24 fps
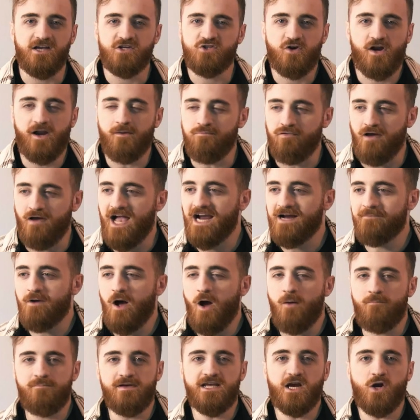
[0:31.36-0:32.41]
try to brag
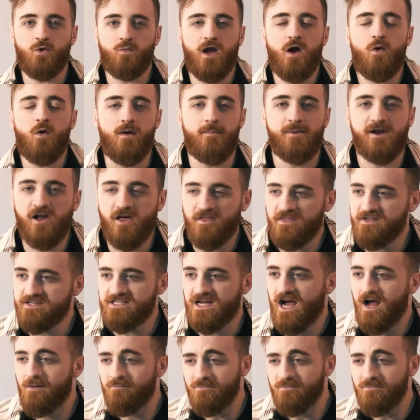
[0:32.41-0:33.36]
about being around women all the time,